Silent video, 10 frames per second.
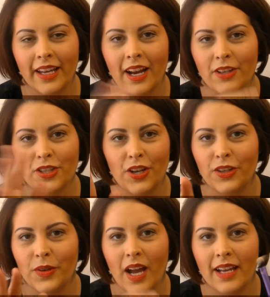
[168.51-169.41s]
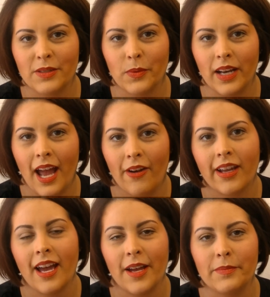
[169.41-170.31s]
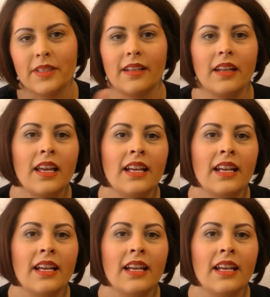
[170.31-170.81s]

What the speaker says: and I'll show you guys how it comes and